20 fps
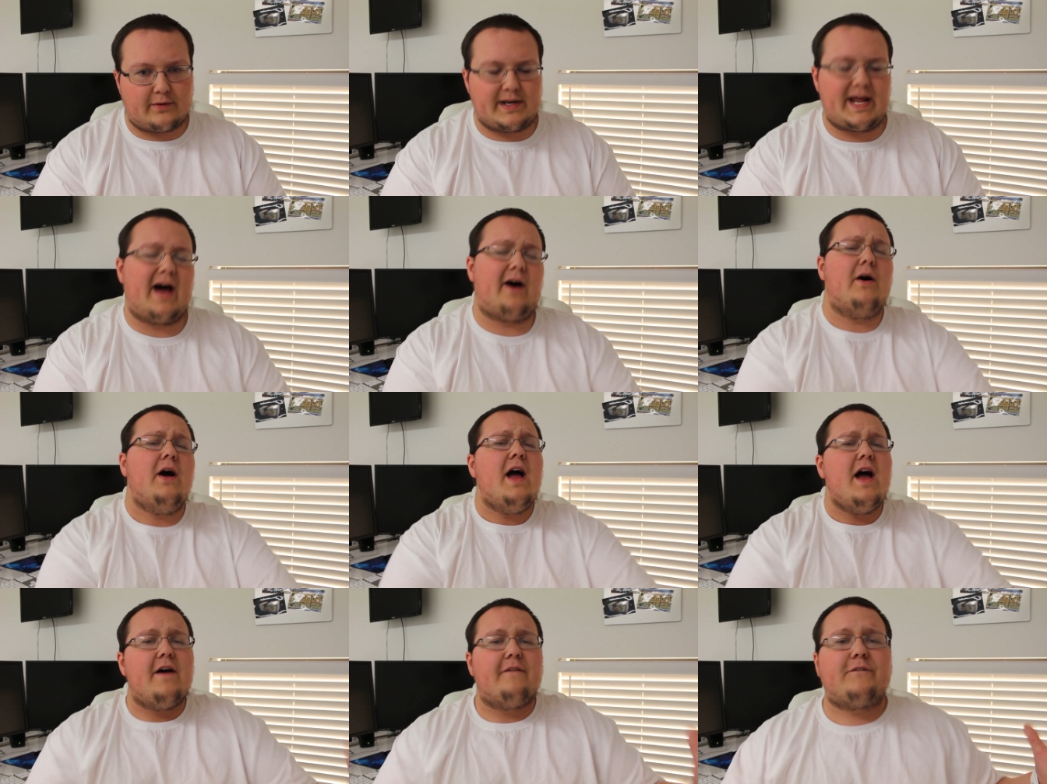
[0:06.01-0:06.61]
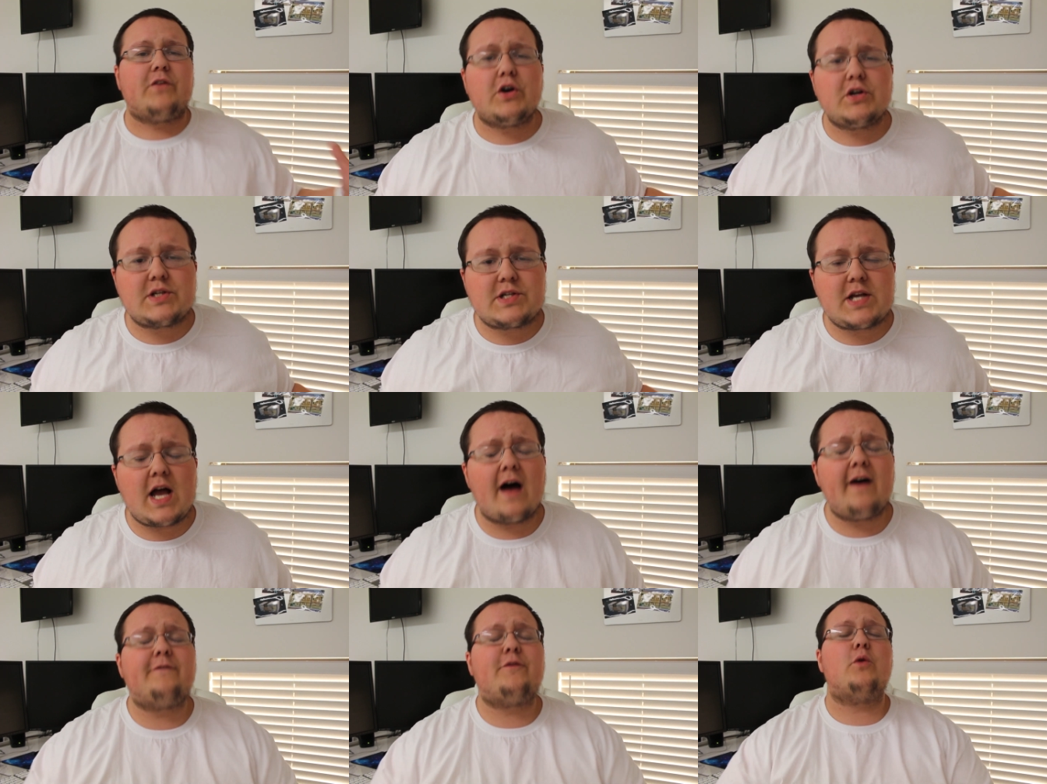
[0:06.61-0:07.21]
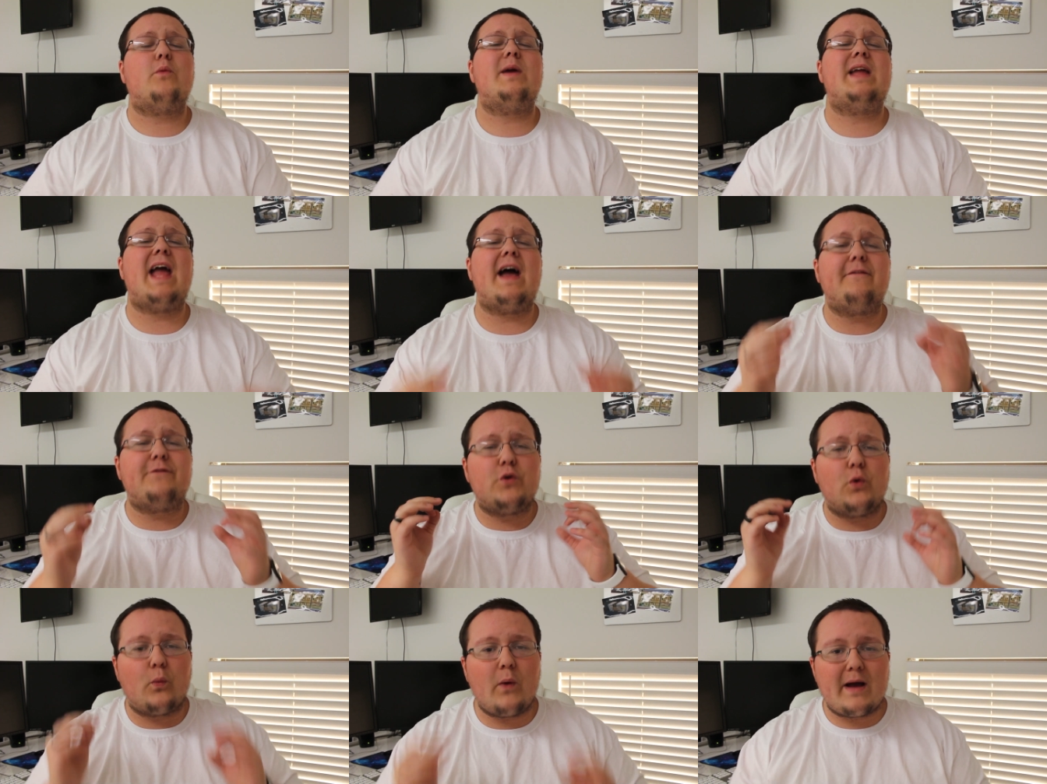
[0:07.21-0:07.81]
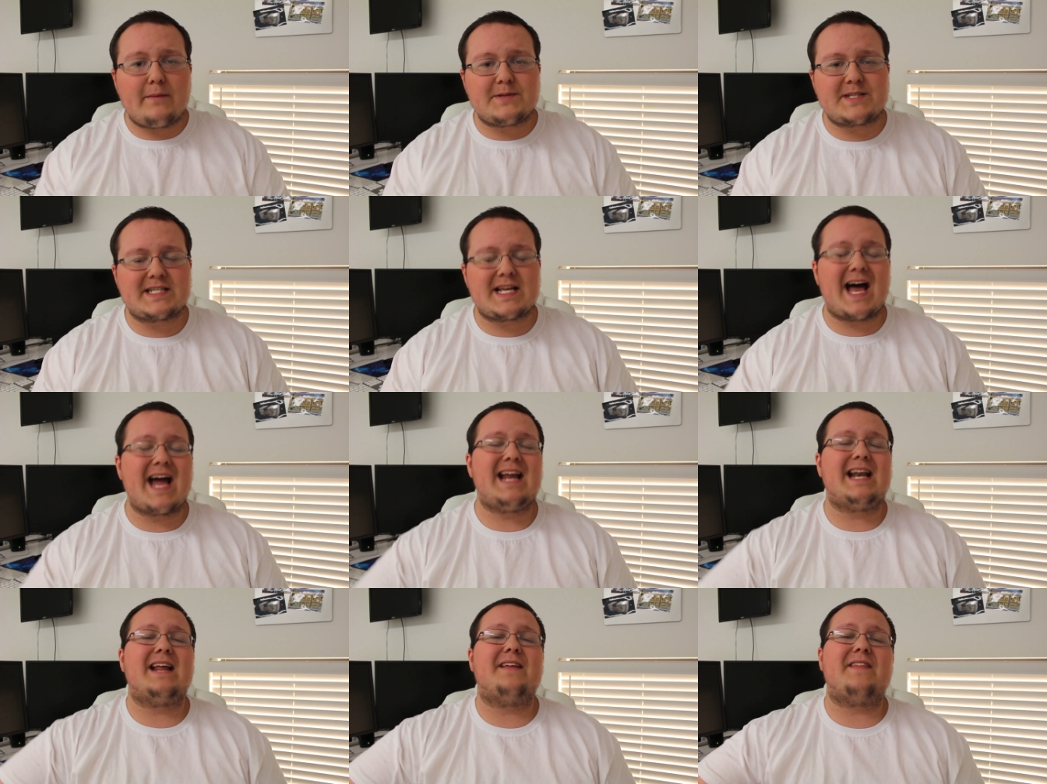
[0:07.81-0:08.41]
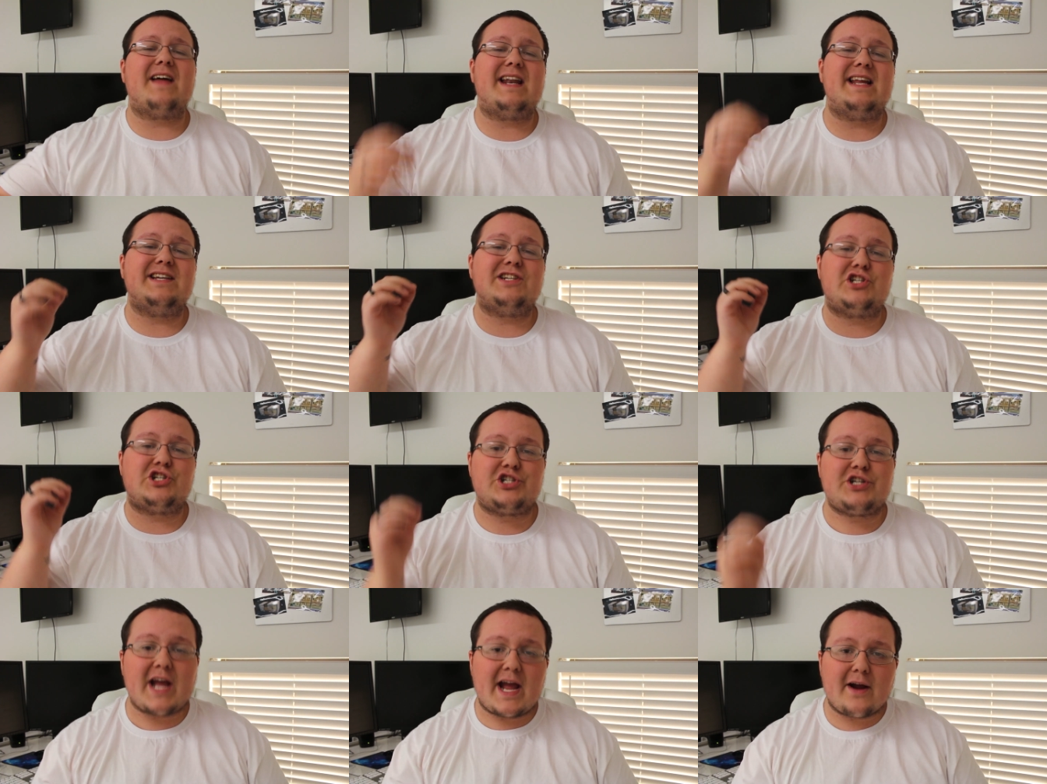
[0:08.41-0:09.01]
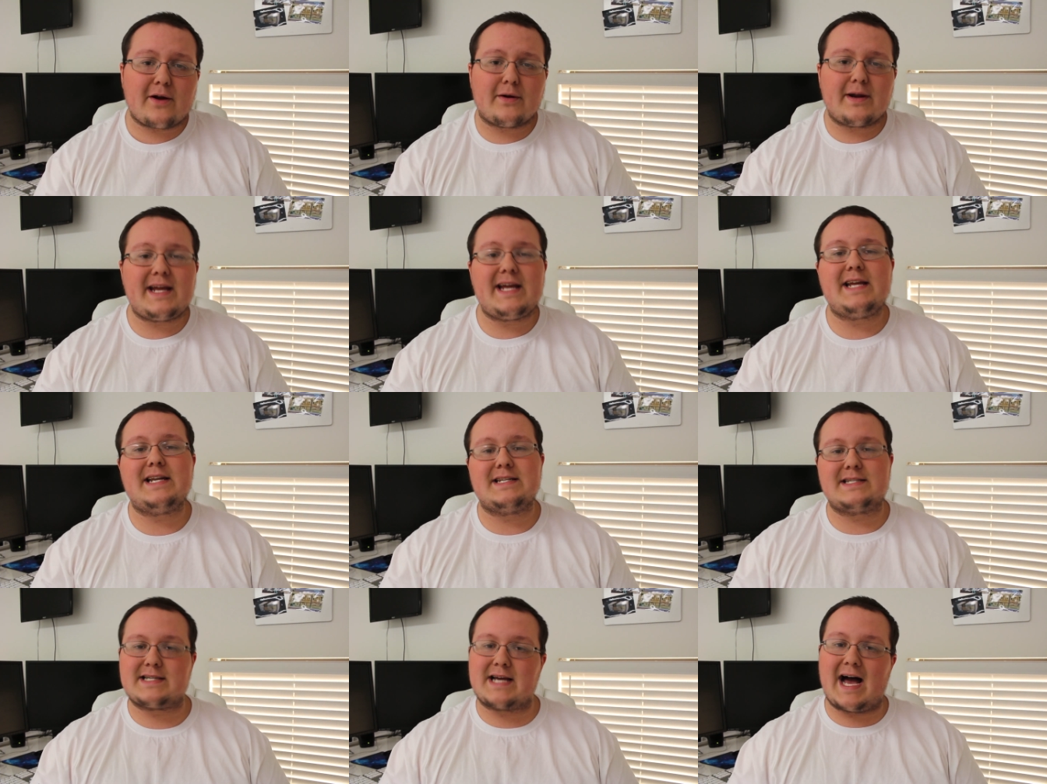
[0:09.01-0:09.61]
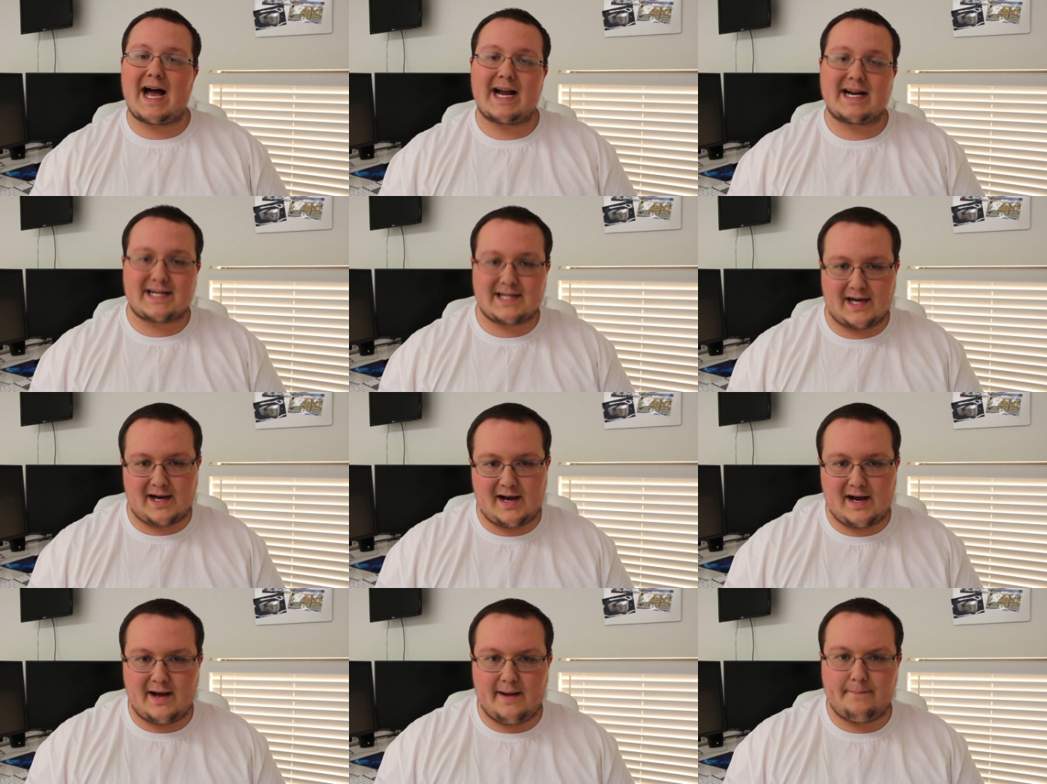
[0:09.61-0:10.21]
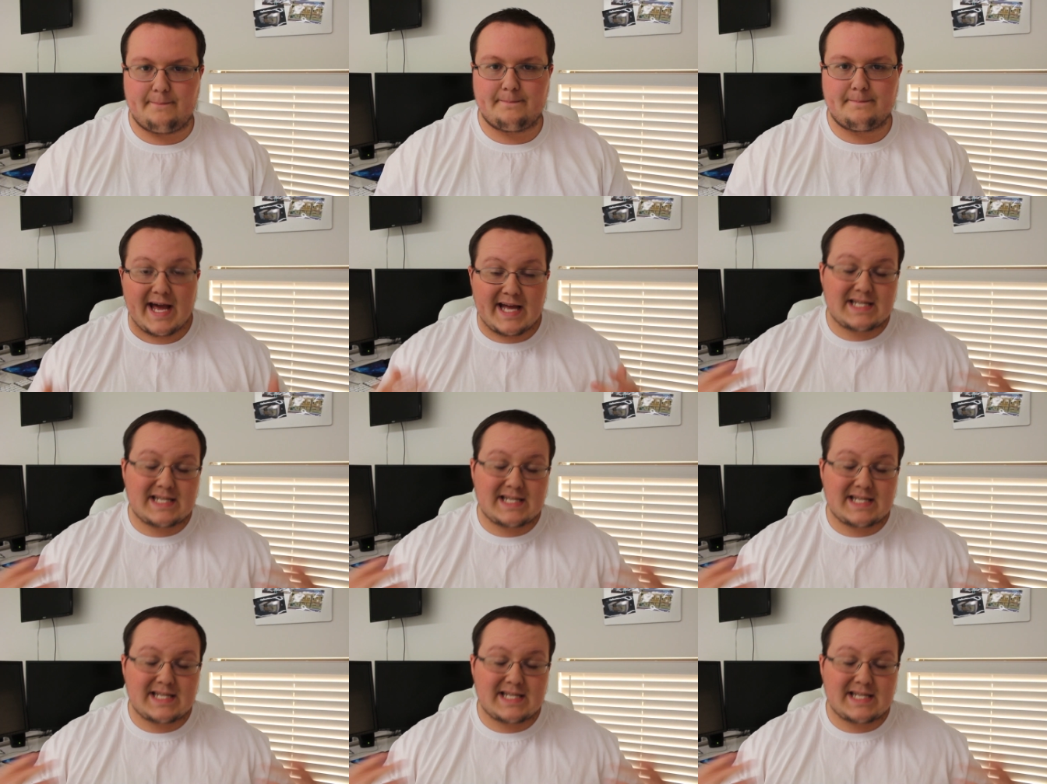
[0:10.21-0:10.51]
Now, first off, we have the website that is sharree.com.